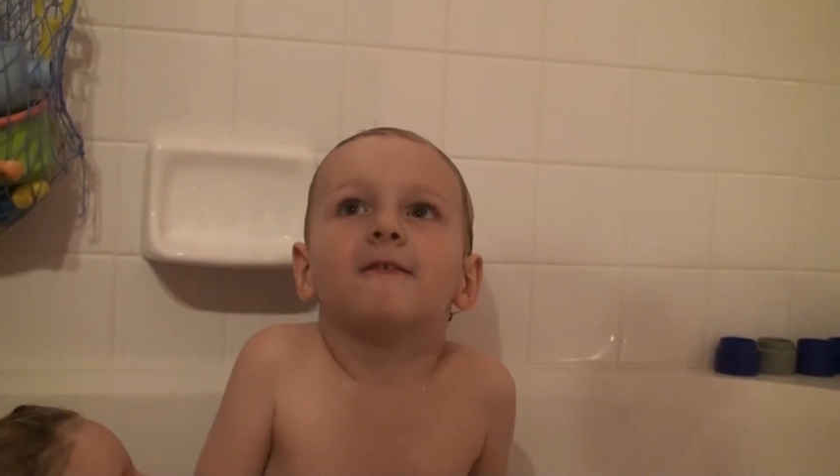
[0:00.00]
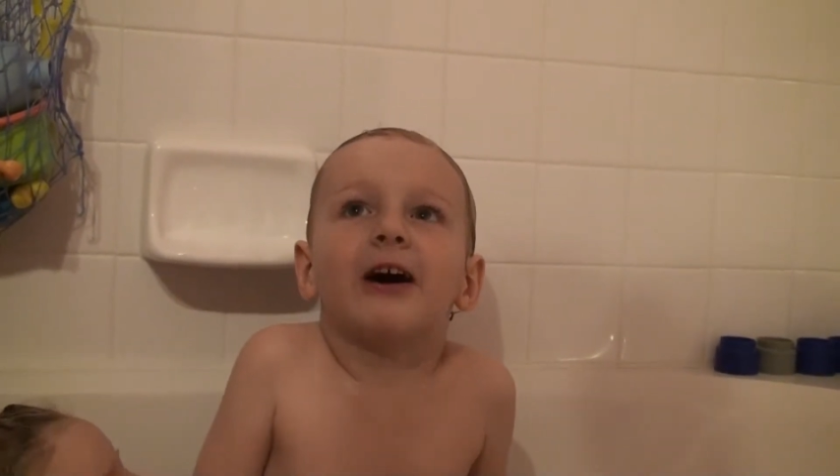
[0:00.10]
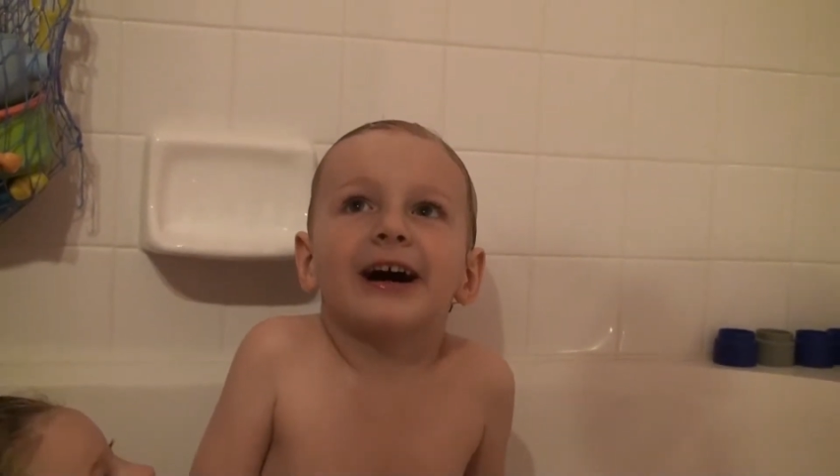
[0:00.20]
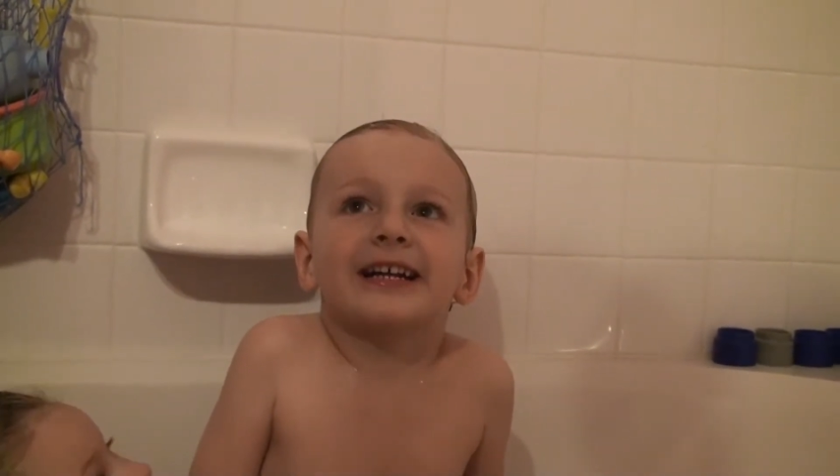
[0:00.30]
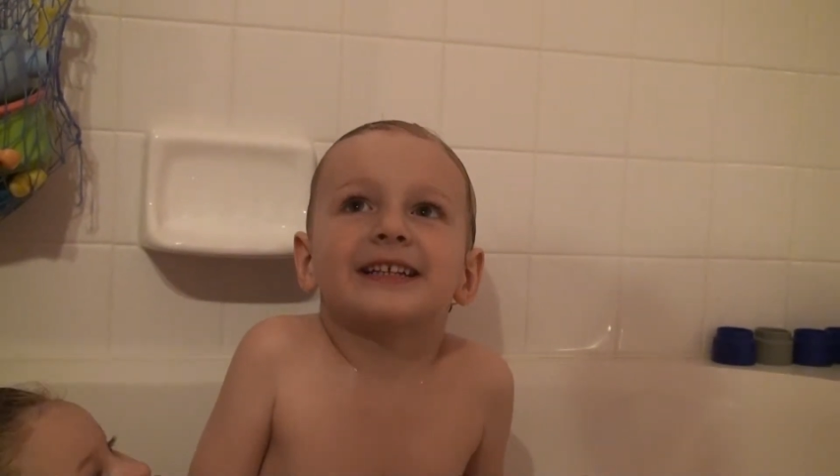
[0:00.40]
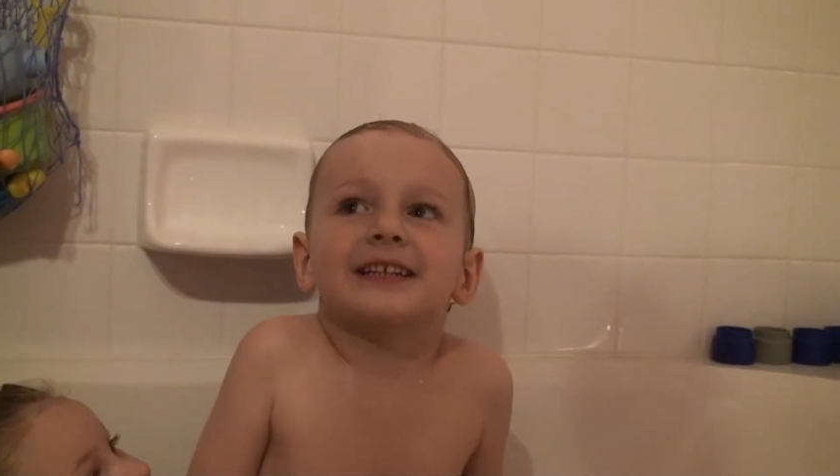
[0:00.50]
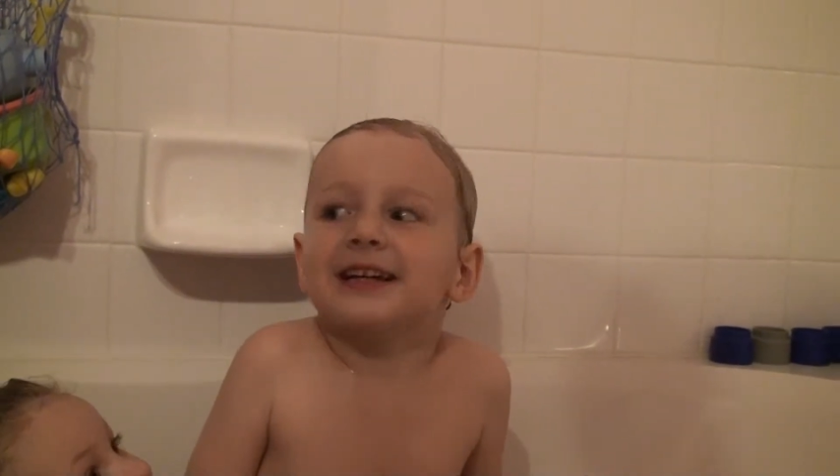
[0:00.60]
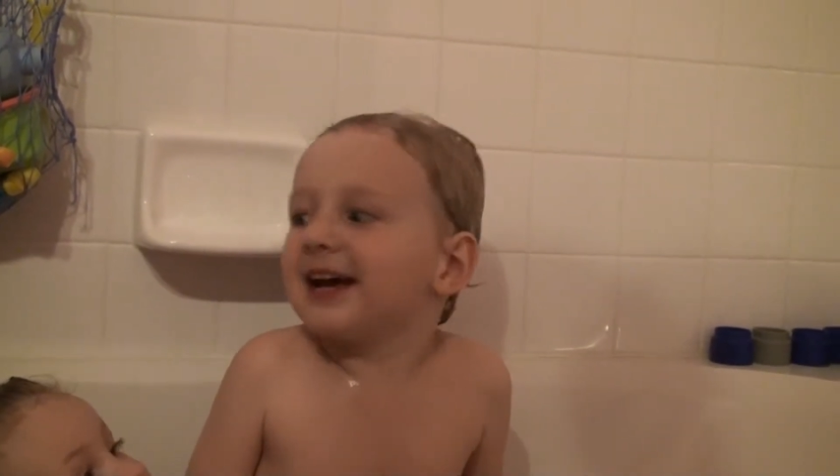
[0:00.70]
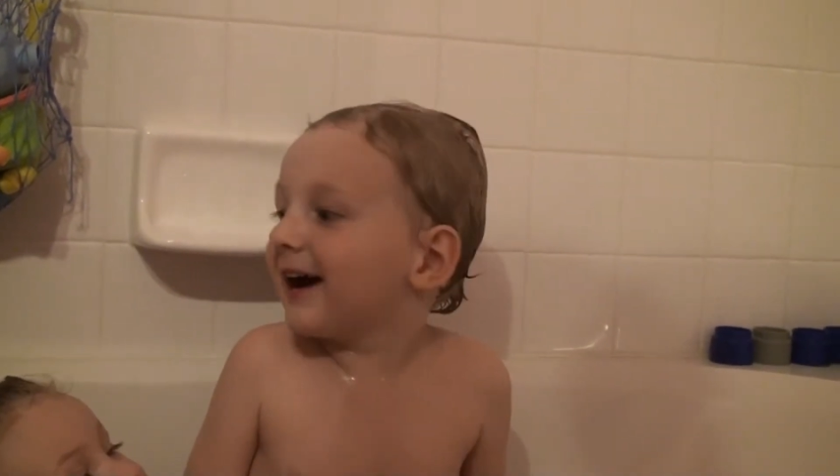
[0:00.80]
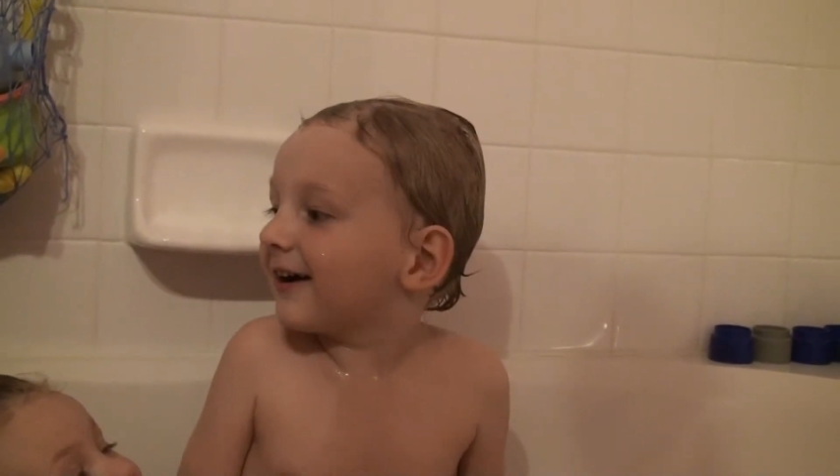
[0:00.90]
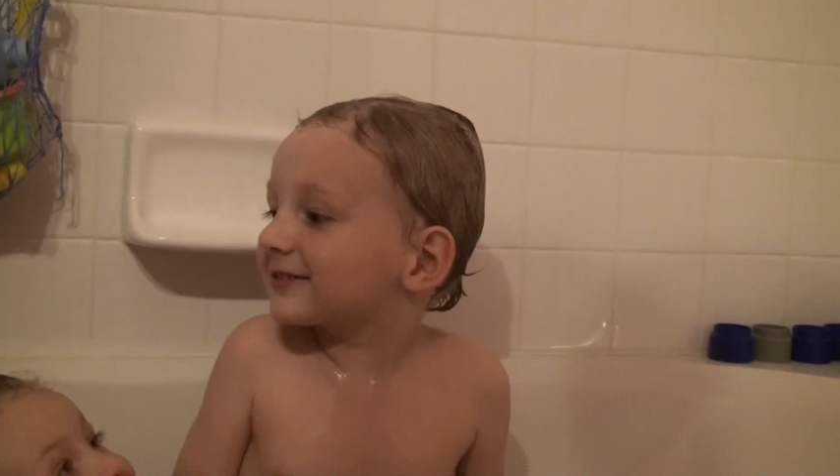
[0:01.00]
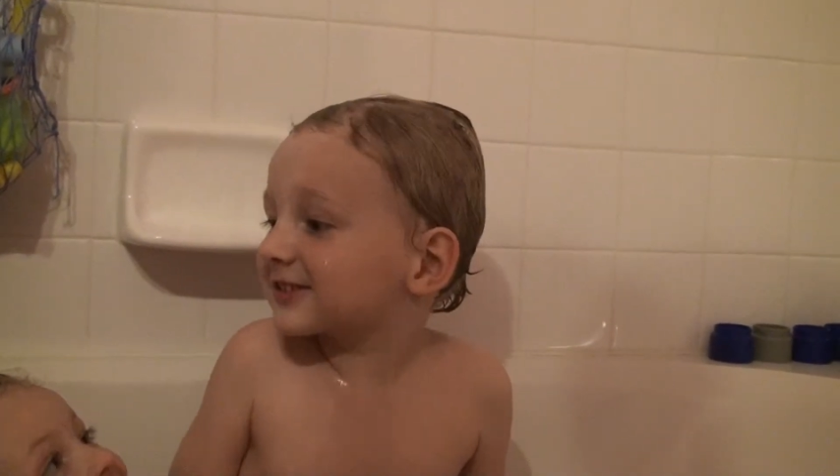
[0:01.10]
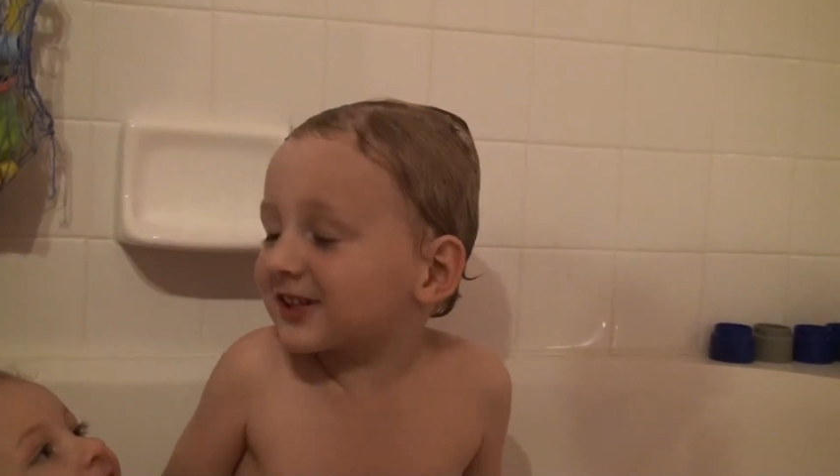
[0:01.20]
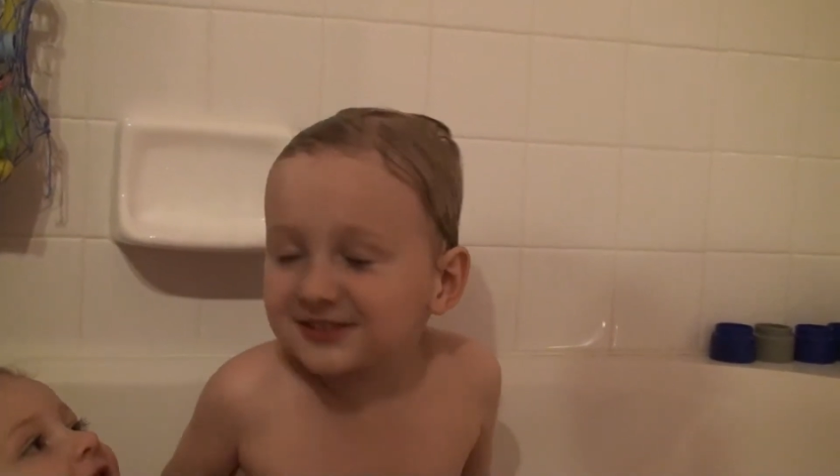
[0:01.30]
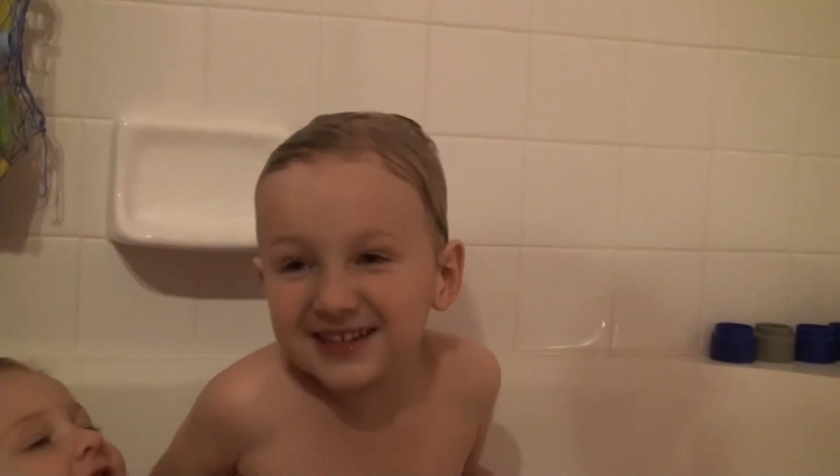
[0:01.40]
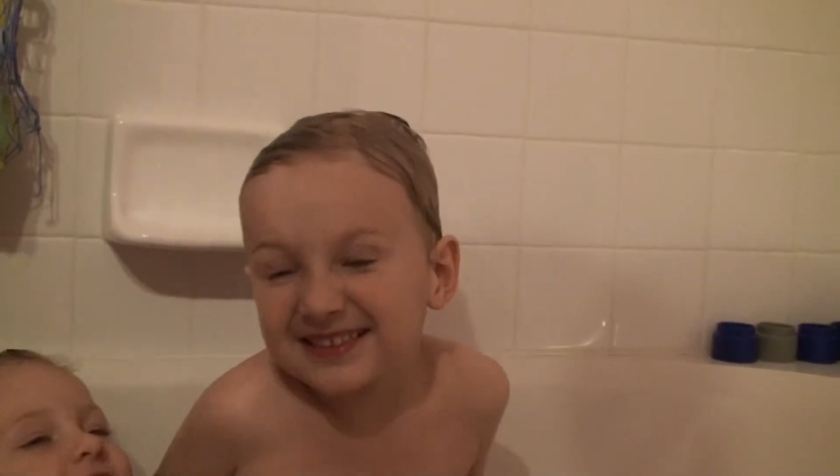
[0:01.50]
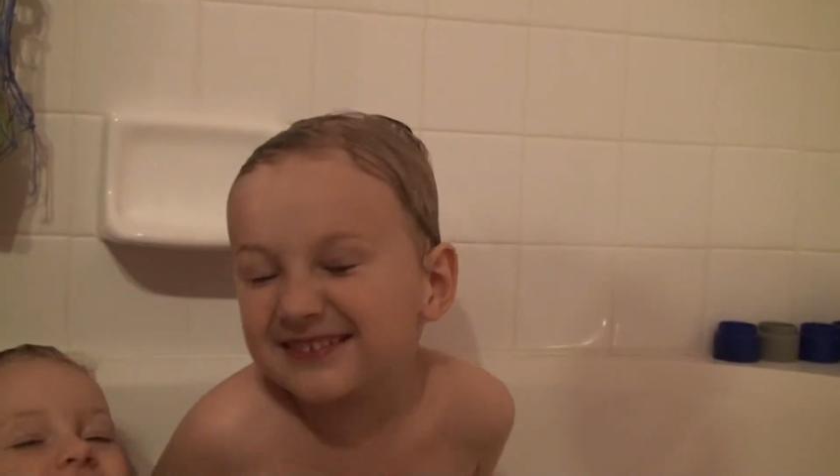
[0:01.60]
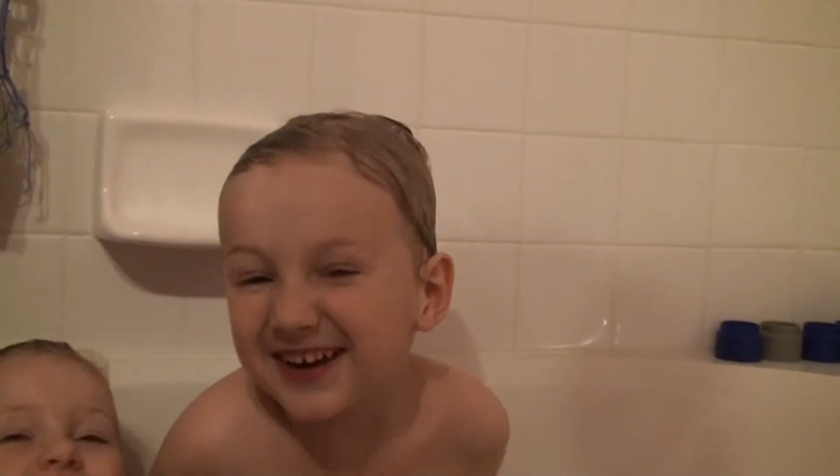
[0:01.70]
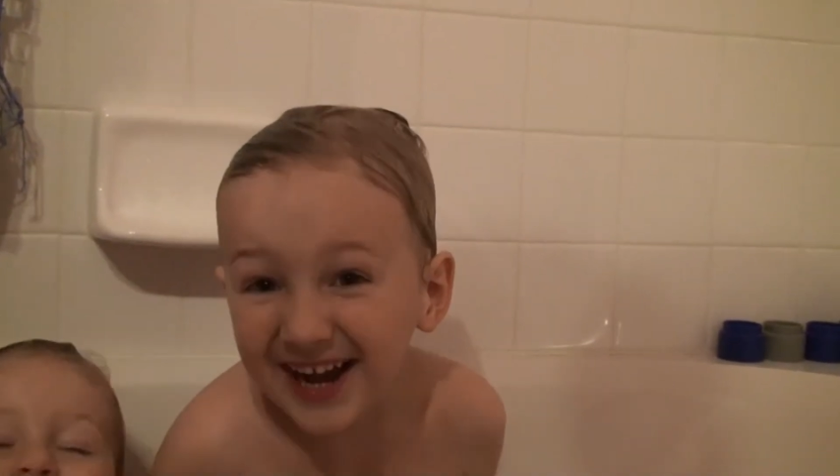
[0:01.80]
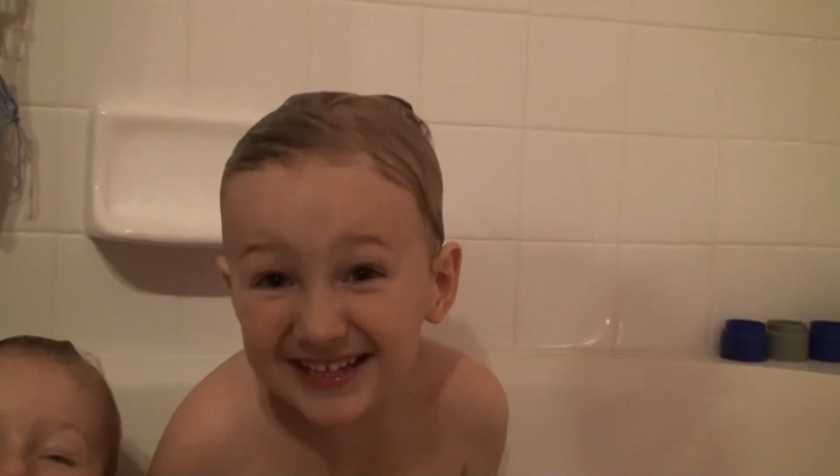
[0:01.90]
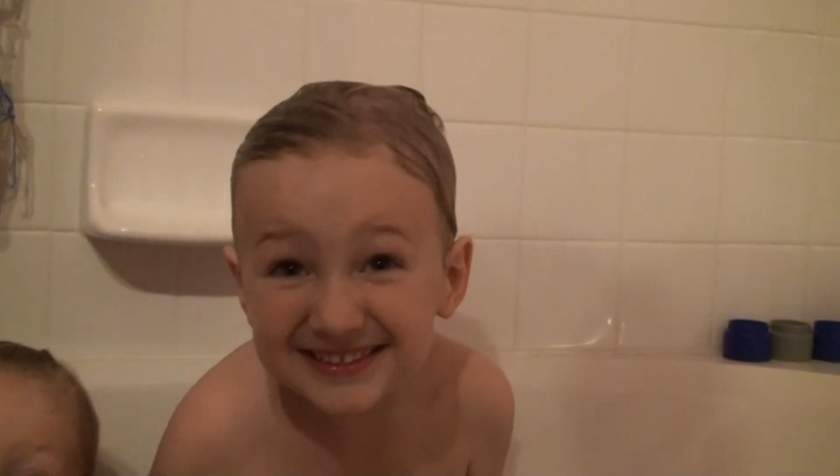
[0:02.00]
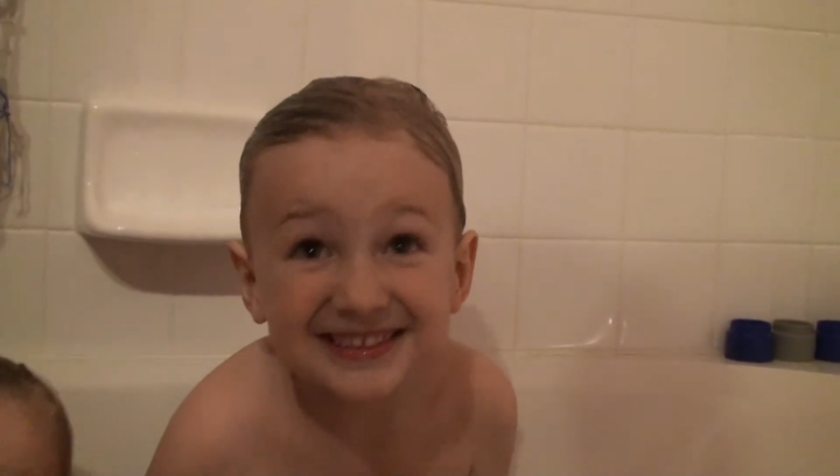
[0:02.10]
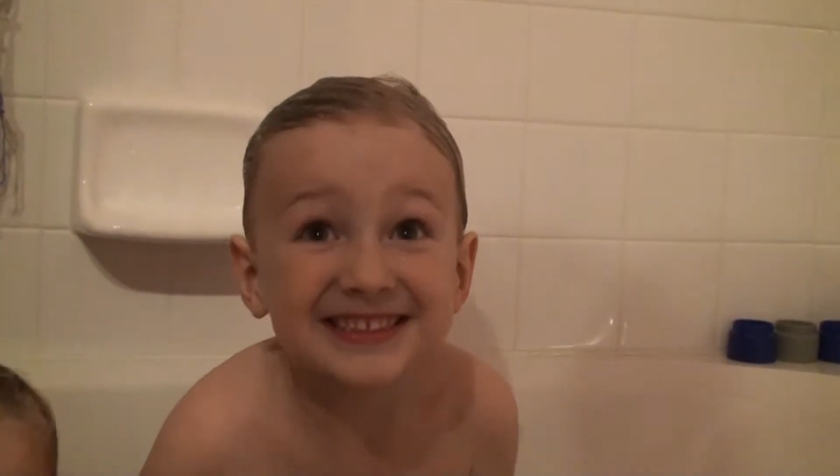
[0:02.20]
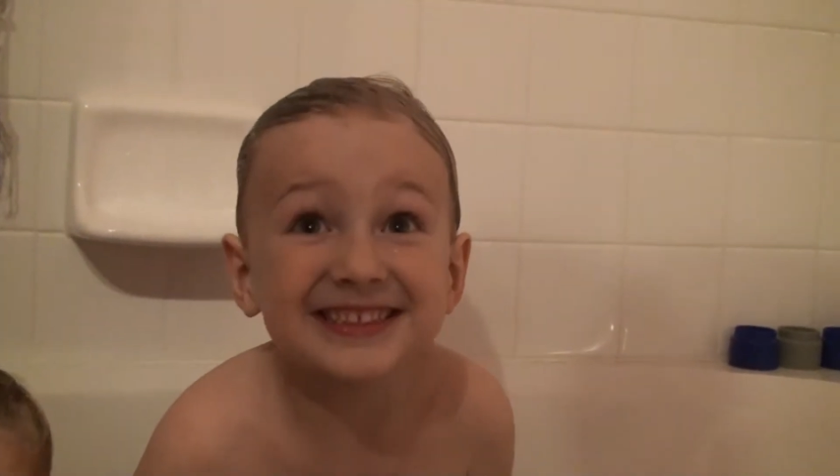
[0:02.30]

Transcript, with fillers: white. L starts with white.